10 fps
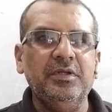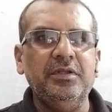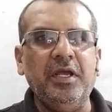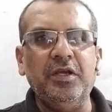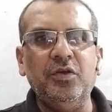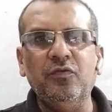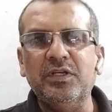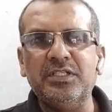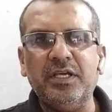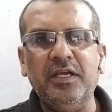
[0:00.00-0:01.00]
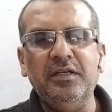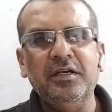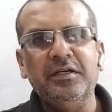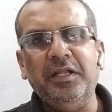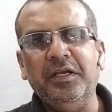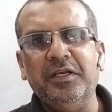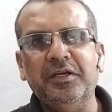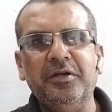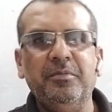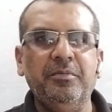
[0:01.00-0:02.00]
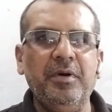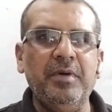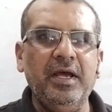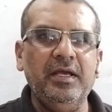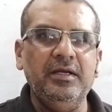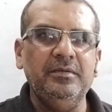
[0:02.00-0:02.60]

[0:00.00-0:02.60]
Thank you once again. Take care. Bye-bye.